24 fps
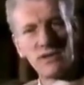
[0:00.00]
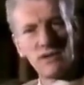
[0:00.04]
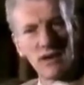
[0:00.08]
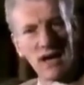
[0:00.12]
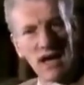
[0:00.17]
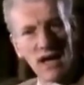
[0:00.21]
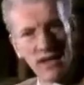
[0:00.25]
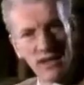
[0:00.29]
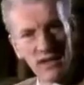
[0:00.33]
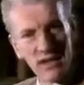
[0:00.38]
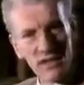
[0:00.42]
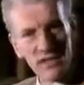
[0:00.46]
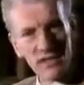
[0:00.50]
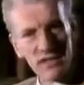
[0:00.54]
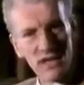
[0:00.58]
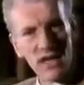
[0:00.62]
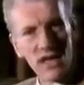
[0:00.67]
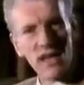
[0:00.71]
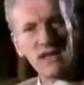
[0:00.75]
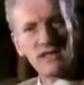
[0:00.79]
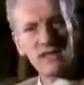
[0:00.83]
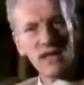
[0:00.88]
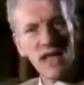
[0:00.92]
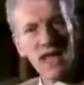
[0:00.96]
To others,
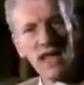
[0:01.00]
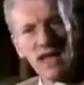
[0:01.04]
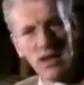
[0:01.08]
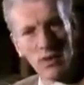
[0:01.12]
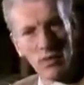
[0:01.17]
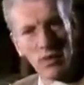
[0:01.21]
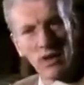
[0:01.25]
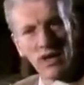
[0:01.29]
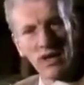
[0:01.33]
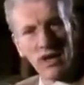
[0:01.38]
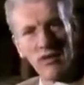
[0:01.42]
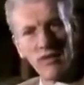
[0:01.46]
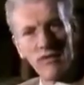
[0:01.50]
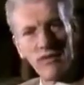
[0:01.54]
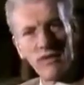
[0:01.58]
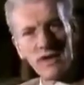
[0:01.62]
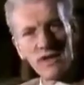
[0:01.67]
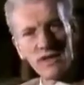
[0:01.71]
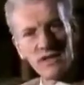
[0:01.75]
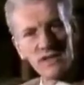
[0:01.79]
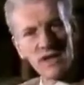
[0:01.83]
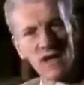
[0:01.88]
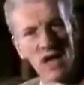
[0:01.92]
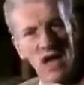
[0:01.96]
it's equally
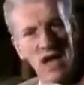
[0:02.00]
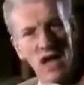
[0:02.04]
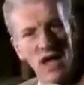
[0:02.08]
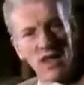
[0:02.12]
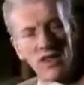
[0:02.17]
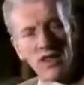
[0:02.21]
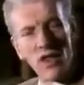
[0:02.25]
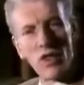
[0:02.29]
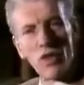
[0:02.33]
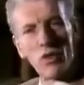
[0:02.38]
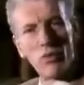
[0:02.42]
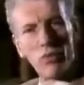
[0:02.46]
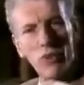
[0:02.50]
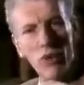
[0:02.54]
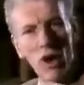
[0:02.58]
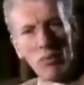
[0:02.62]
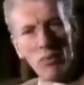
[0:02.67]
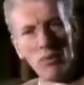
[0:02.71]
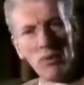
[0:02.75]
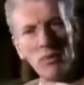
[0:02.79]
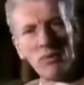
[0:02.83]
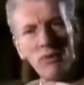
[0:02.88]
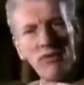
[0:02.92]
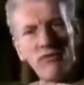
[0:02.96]
obvious that the
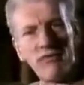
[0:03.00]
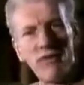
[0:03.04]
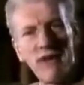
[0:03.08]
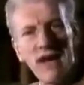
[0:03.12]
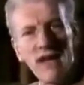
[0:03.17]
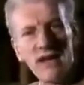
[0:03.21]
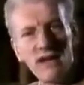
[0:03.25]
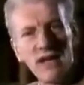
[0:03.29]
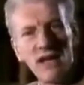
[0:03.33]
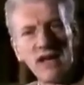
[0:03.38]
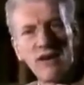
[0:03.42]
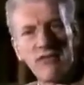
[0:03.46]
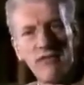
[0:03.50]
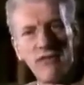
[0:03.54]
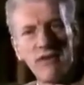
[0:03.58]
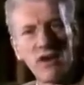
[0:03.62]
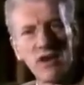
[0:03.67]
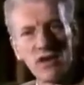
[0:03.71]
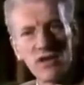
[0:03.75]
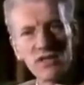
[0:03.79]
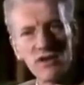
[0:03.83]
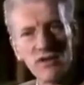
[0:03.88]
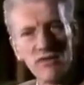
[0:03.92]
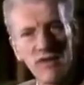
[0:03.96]
problem of finding a
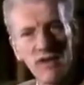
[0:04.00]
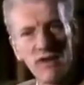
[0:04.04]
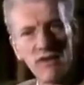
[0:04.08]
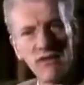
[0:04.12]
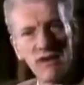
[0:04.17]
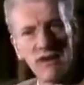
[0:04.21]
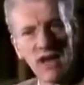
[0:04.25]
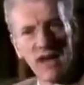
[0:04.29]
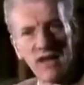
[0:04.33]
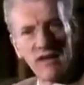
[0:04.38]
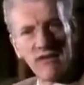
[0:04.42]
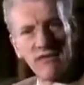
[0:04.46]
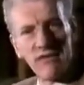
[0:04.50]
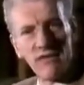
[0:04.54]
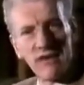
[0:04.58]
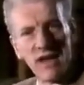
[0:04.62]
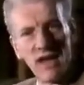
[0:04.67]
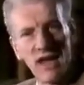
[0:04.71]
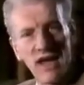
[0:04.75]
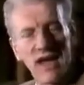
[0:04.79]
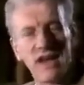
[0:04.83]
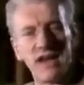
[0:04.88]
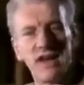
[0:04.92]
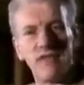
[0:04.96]
philosophy of life
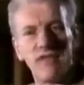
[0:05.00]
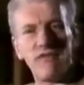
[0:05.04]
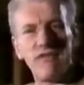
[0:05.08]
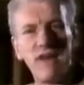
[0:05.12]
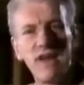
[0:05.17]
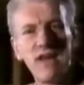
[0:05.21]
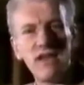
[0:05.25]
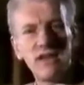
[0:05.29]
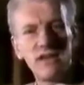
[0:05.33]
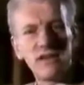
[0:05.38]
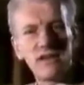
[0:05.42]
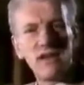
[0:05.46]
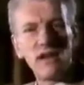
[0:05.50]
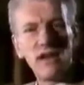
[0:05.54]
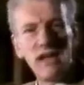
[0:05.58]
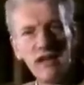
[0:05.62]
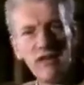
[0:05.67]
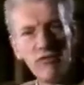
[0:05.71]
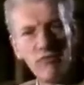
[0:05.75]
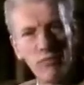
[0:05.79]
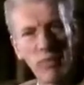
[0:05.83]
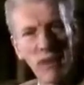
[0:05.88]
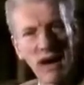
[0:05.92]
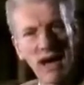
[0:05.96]
and a faith to
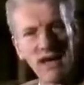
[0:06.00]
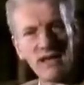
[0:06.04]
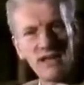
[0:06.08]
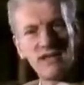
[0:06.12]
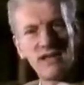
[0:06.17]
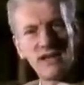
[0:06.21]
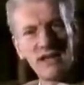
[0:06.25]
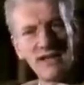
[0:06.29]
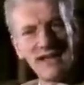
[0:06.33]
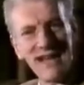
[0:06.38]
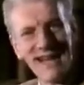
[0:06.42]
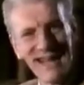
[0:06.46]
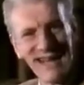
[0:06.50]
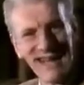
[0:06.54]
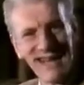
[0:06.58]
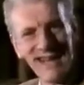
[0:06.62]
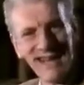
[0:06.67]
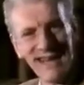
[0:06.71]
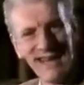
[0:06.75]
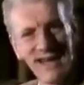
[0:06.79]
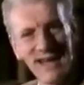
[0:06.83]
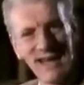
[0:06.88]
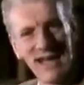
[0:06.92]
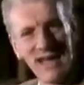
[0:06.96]
live by
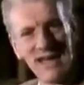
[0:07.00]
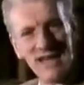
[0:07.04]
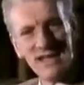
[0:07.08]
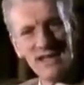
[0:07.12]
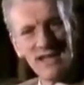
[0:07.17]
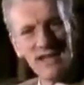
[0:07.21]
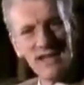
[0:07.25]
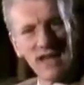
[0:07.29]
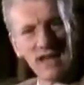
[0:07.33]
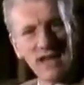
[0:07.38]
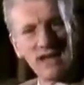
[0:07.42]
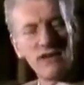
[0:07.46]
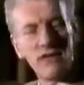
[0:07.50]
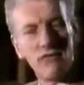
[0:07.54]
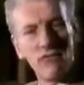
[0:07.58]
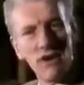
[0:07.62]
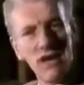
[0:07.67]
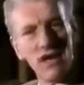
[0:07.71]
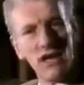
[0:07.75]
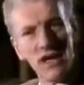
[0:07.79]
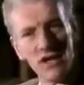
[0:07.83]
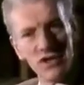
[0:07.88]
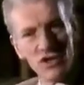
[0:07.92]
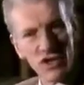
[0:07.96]
today is in the end a
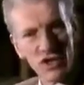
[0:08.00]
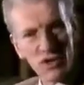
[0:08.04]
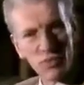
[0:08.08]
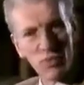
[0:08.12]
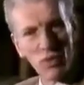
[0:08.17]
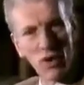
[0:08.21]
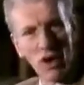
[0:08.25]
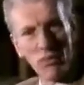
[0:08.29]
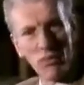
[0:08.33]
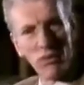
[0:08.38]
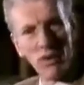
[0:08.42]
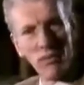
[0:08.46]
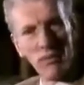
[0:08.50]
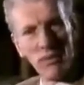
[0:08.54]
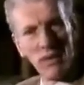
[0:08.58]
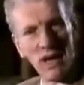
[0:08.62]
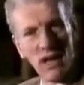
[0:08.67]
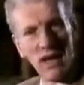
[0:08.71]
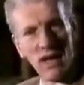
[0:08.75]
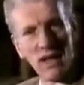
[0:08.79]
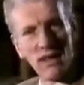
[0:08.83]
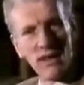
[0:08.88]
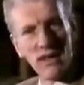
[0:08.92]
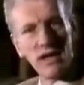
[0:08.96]
religious problem
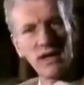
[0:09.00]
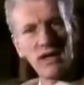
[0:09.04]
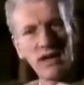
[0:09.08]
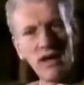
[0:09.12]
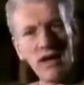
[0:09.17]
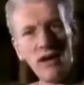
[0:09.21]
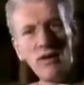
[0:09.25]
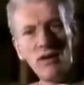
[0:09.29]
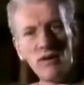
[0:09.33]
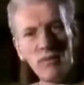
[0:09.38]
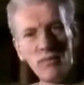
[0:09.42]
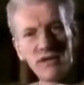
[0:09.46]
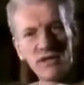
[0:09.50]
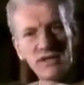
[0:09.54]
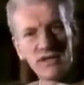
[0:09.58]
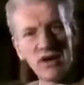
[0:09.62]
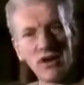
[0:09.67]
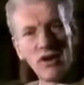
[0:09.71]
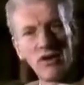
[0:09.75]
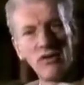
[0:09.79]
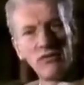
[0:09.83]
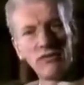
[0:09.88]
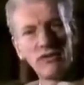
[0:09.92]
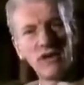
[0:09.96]
that can only be
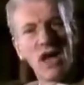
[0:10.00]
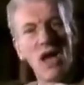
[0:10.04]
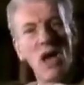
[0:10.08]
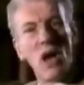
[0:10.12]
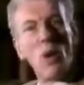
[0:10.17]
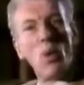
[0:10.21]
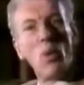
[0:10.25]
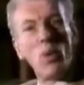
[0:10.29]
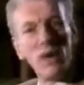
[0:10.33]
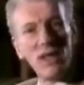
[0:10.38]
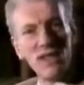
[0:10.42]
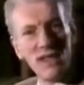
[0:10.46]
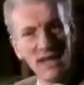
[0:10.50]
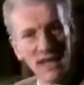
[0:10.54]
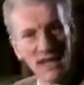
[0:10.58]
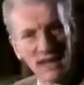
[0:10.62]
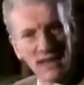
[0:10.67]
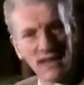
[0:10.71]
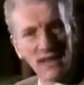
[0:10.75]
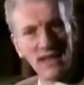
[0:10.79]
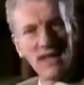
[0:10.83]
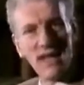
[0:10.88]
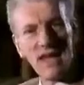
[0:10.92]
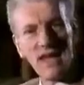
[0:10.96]
solved
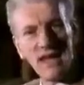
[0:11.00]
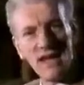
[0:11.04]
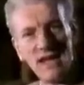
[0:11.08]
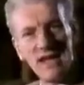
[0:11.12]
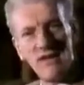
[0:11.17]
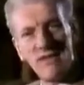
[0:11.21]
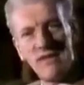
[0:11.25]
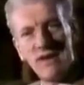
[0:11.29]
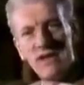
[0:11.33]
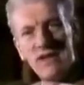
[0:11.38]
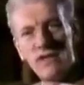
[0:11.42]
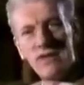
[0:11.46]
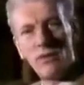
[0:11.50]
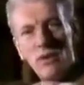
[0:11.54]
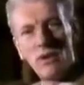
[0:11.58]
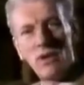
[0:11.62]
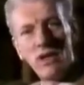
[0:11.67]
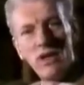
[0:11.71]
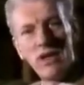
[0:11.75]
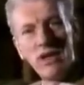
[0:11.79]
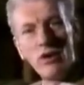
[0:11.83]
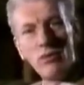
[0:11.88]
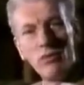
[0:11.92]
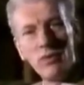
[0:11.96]
within the
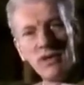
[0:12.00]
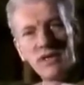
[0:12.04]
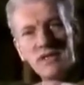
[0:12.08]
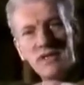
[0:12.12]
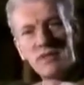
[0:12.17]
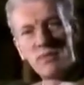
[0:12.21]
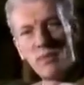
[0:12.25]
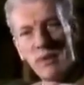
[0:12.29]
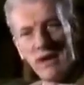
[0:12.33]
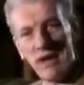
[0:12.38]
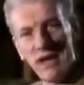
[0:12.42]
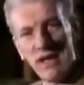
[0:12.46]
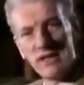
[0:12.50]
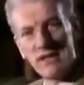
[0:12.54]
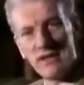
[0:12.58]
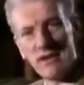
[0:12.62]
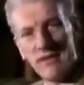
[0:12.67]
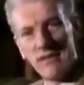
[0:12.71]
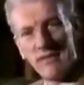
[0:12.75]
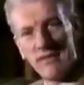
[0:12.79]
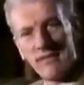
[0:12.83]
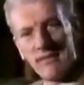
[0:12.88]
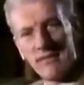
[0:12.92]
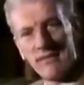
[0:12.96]
individual human
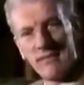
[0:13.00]
spirit.